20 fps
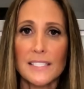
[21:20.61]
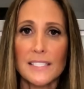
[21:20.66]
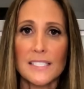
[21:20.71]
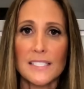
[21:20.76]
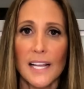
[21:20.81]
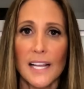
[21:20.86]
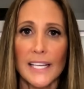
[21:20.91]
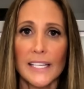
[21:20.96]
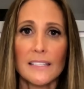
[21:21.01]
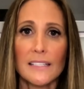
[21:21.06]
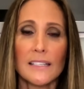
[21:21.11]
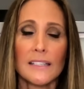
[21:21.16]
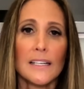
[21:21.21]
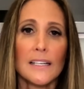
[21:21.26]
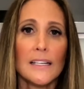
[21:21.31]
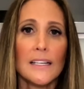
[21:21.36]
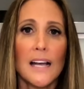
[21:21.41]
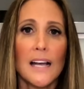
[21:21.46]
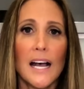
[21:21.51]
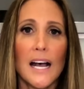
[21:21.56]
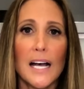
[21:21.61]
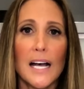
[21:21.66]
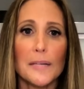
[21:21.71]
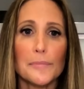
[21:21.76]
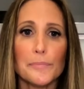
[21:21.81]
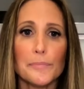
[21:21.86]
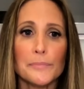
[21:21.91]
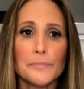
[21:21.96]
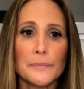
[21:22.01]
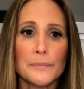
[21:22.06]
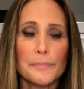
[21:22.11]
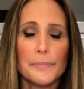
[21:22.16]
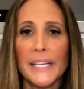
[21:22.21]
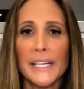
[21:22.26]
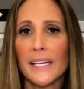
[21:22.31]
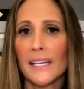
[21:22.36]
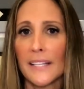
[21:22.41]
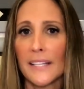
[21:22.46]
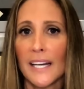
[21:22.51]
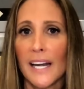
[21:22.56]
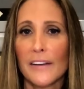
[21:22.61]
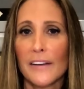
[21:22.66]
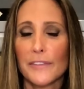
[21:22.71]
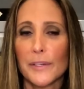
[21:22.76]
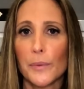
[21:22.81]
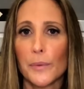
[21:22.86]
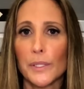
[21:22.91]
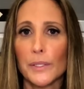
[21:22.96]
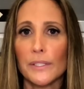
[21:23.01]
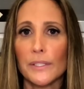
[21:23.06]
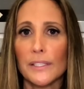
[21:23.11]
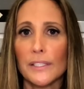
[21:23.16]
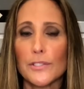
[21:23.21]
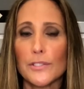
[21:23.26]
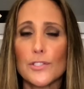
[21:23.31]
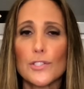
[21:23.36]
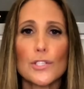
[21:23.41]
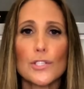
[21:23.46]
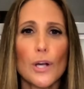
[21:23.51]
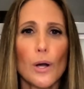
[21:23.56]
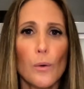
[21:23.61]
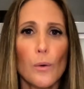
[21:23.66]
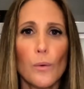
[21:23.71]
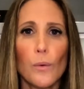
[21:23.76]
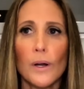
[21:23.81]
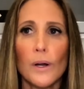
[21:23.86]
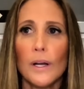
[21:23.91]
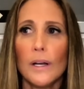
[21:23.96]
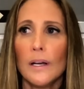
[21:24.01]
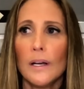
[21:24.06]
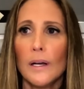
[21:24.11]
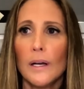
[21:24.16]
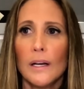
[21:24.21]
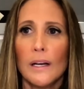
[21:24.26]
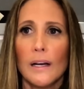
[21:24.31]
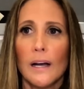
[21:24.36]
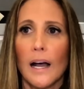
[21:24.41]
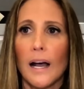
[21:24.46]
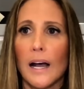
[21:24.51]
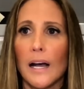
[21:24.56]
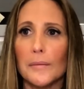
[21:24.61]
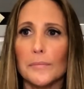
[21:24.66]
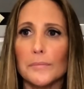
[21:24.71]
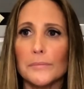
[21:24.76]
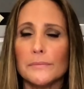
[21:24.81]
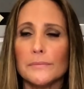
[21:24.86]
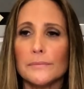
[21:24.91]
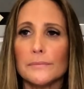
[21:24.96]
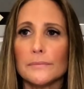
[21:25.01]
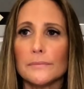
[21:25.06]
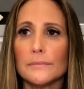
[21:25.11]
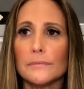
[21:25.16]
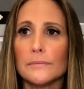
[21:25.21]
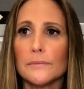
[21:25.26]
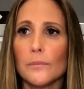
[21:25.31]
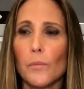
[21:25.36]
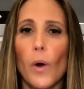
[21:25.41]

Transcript: Amidst the chaos, one development would escalate the situation to new heights, a